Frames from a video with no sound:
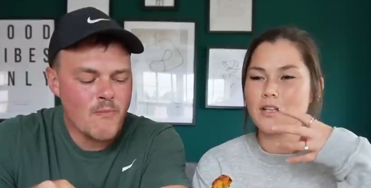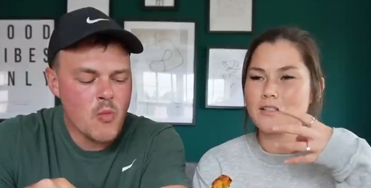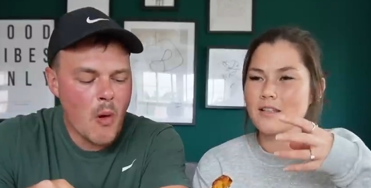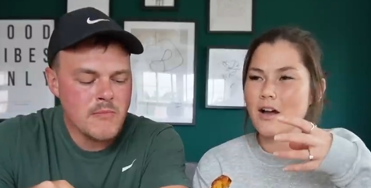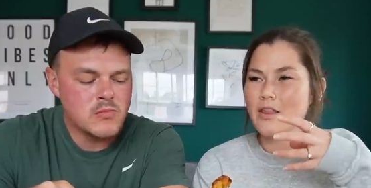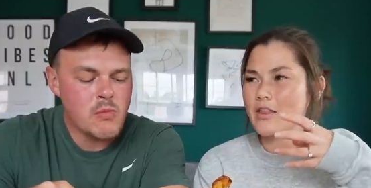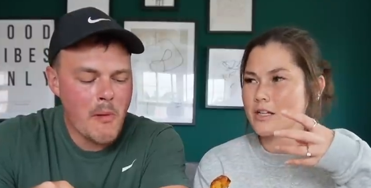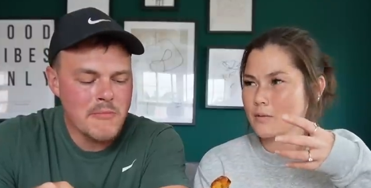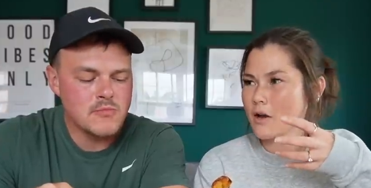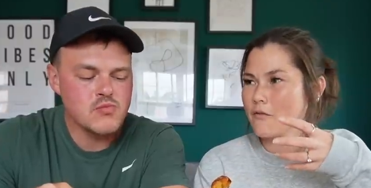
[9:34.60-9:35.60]
Speaker 1: it, I,
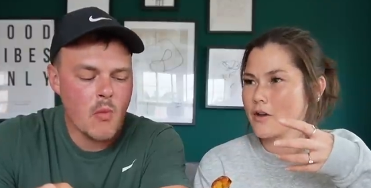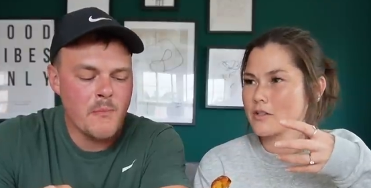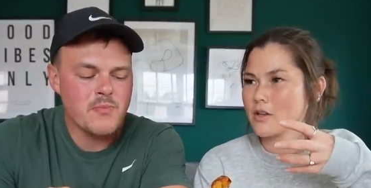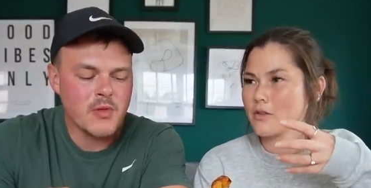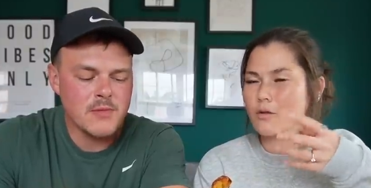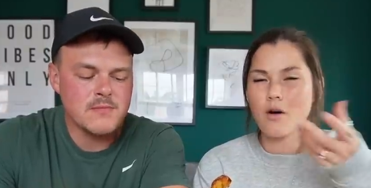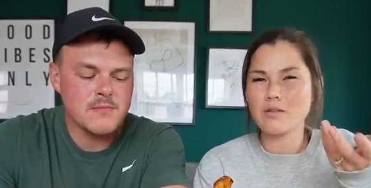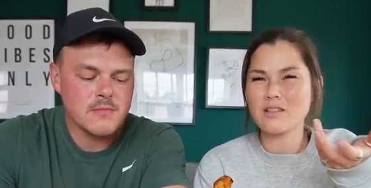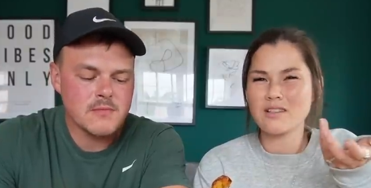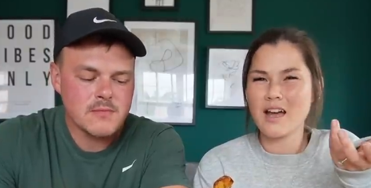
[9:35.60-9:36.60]
that's why at first I thought, oh,
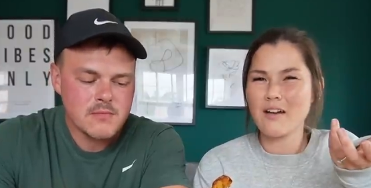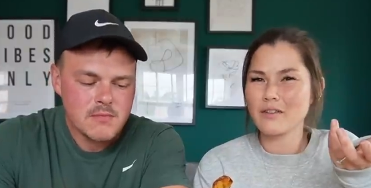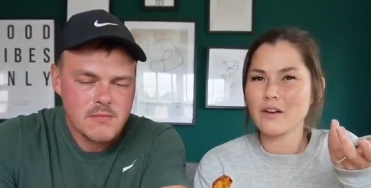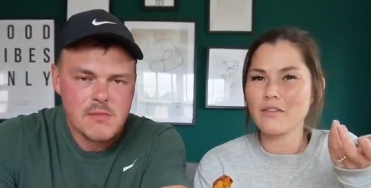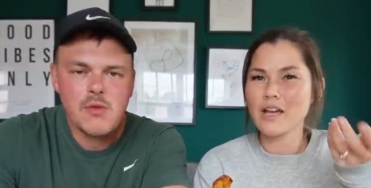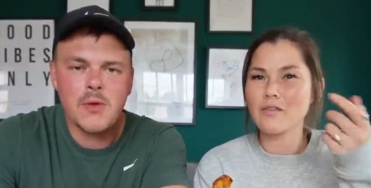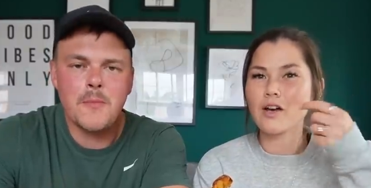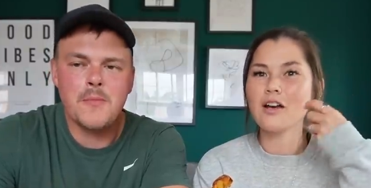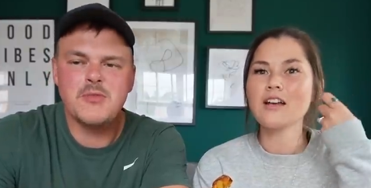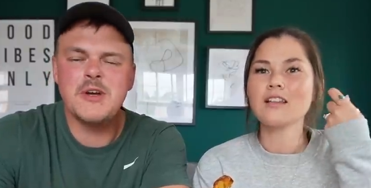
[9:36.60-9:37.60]
it doesn't have that
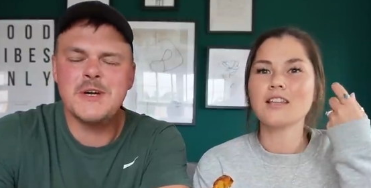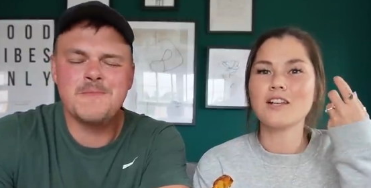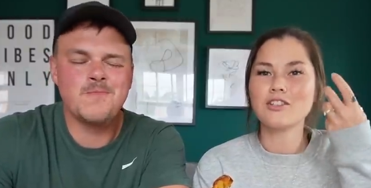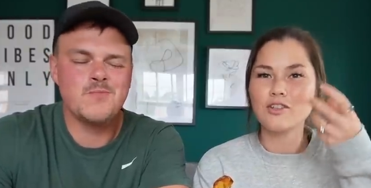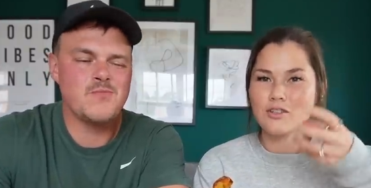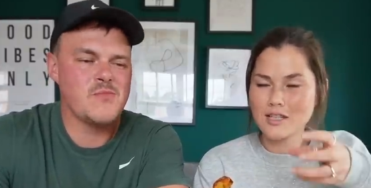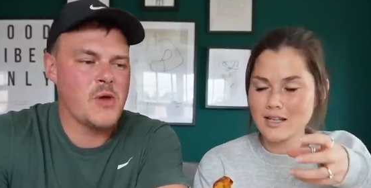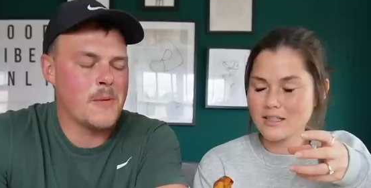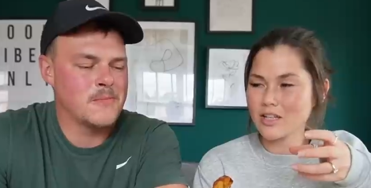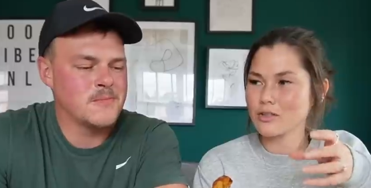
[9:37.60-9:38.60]
flavour. Yeah. Then as soon as
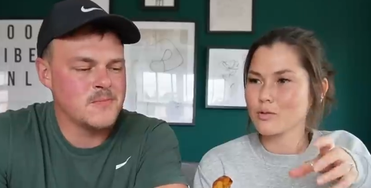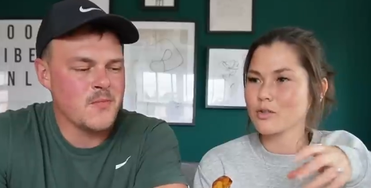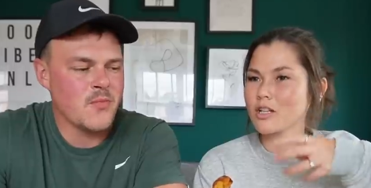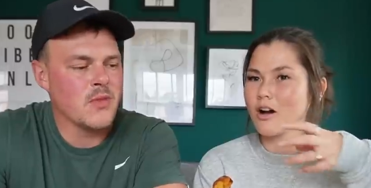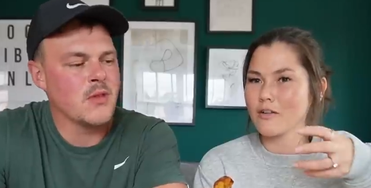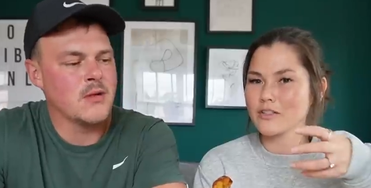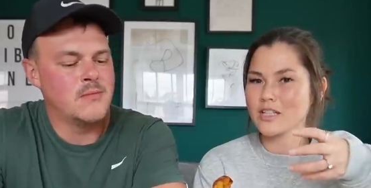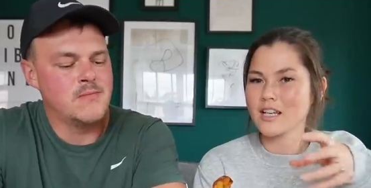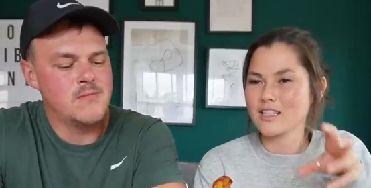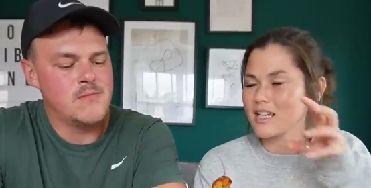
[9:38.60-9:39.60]
that settles, the
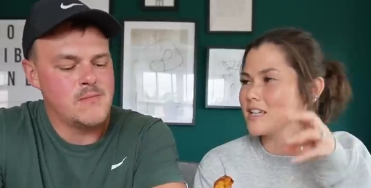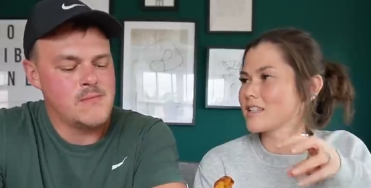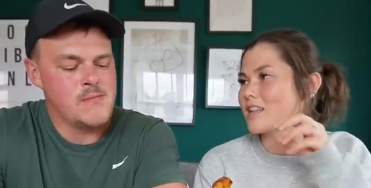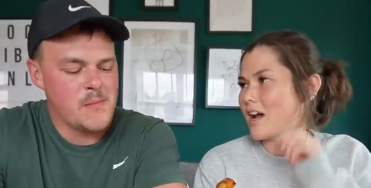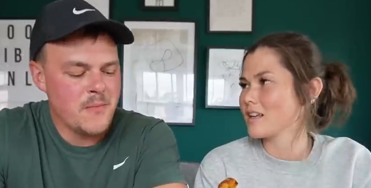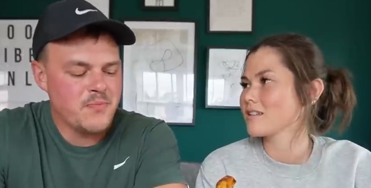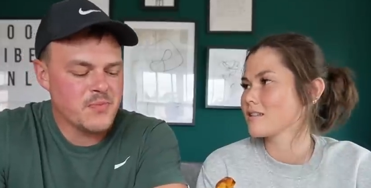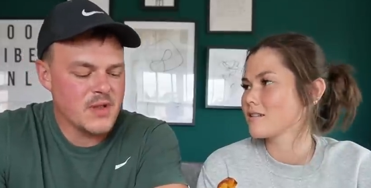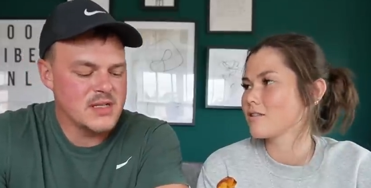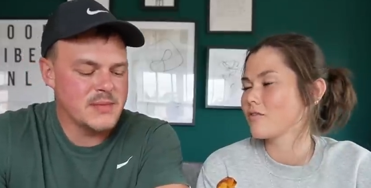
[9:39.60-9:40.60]
aftertaste is that.
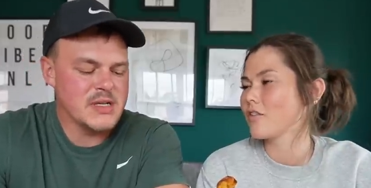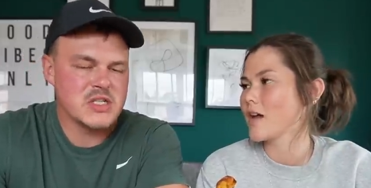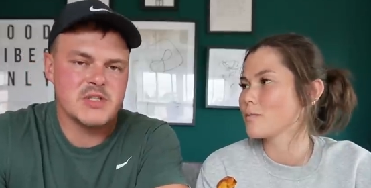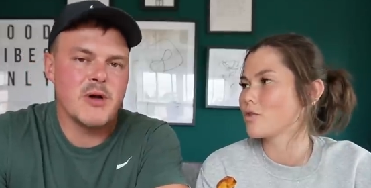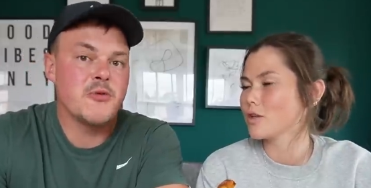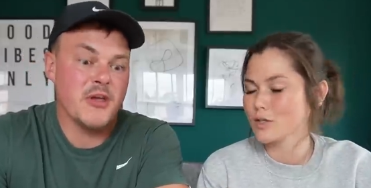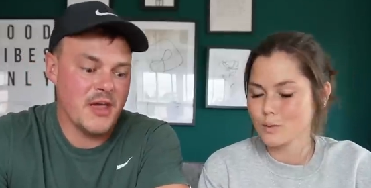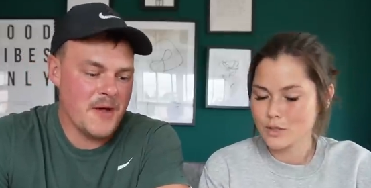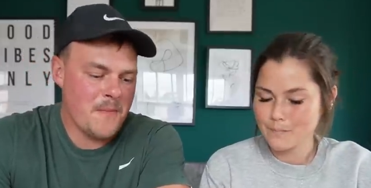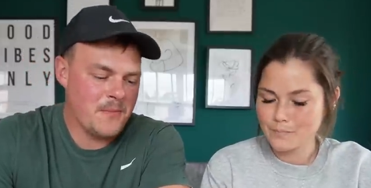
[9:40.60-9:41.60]
Speaker 2: It's a bit smoky.
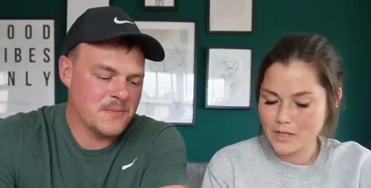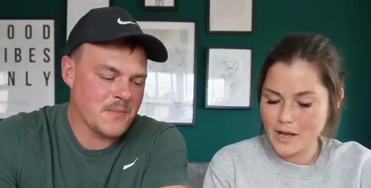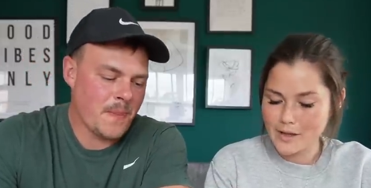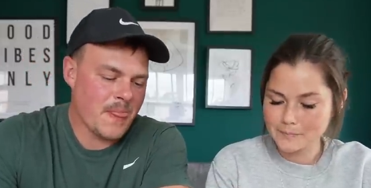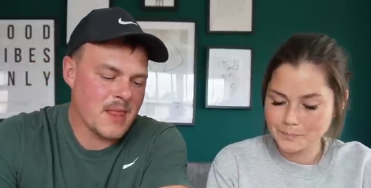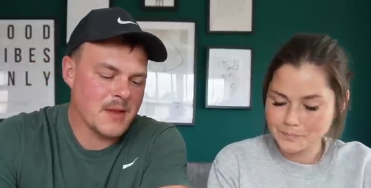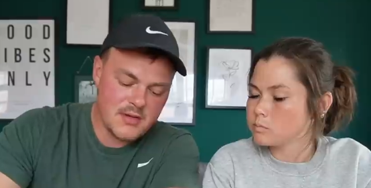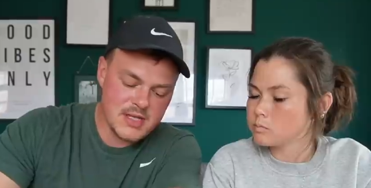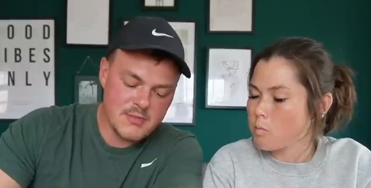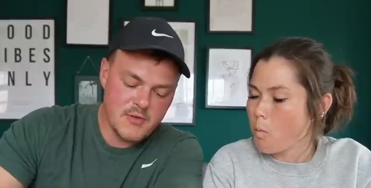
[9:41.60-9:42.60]
Grilled. Yeah.
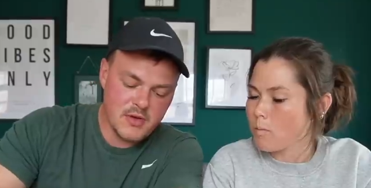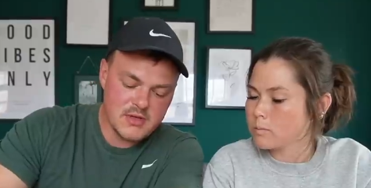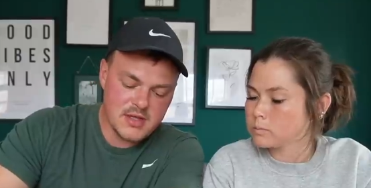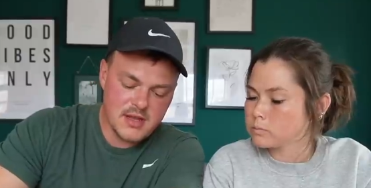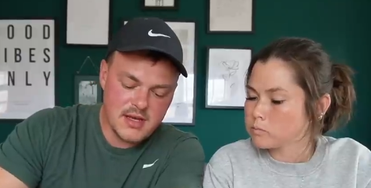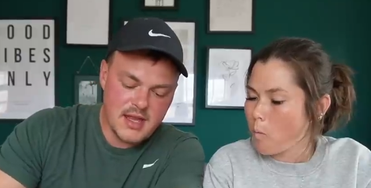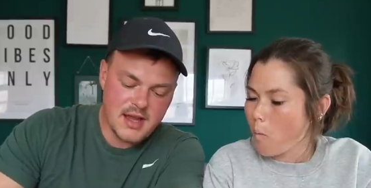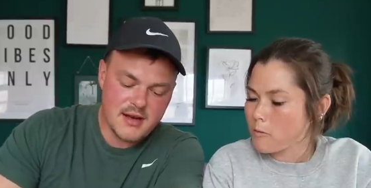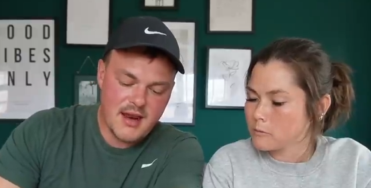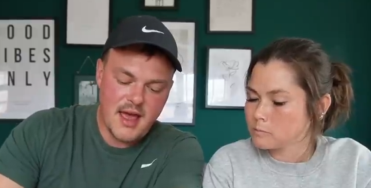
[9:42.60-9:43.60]
Let's move on to the
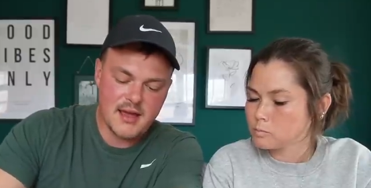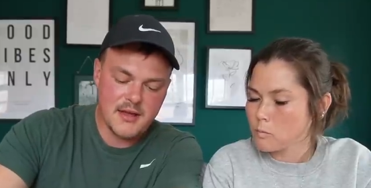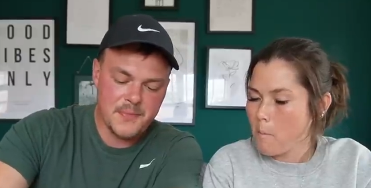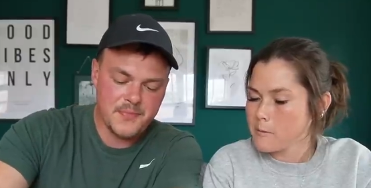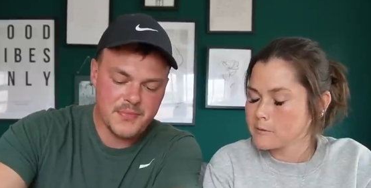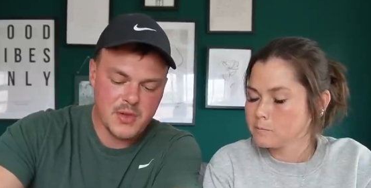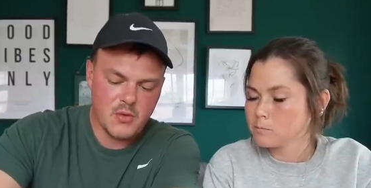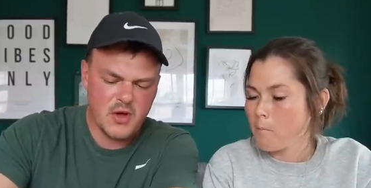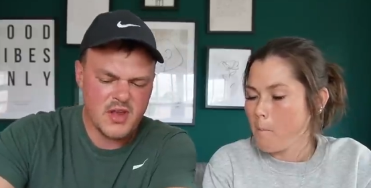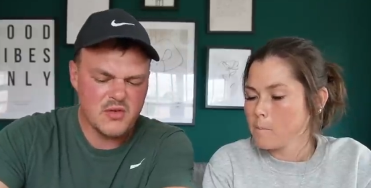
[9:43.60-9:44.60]
Nik Nak.
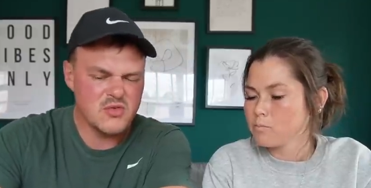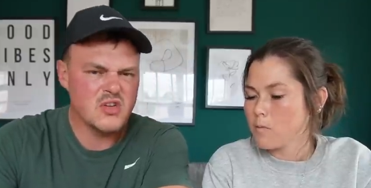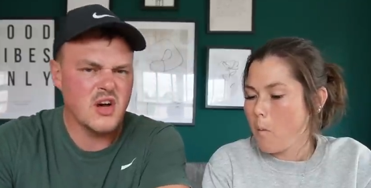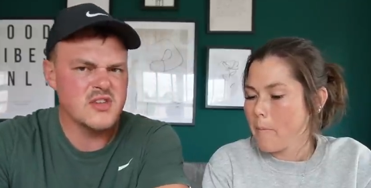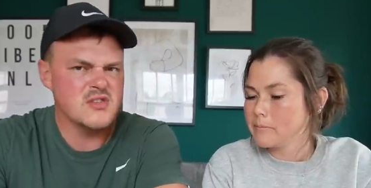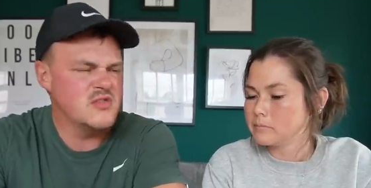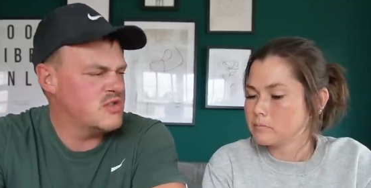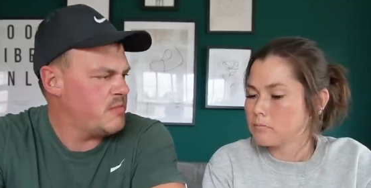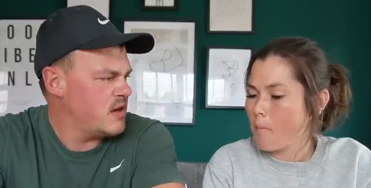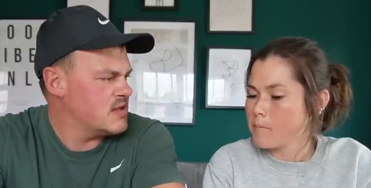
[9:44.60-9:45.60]
What are they called? Nice
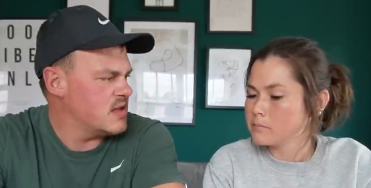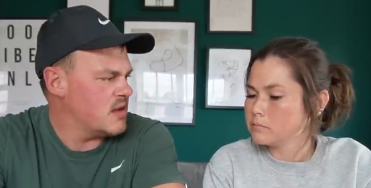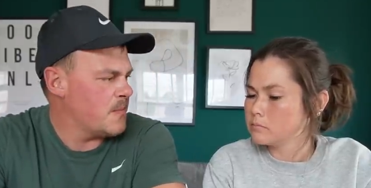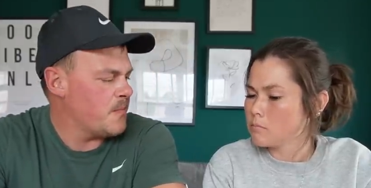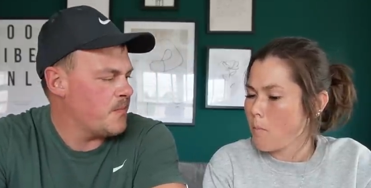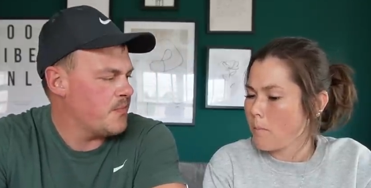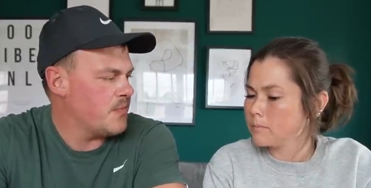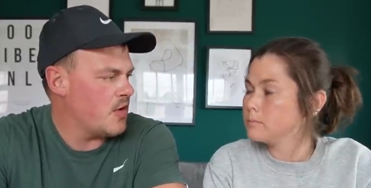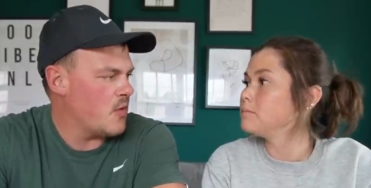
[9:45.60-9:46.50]
and spicy. No,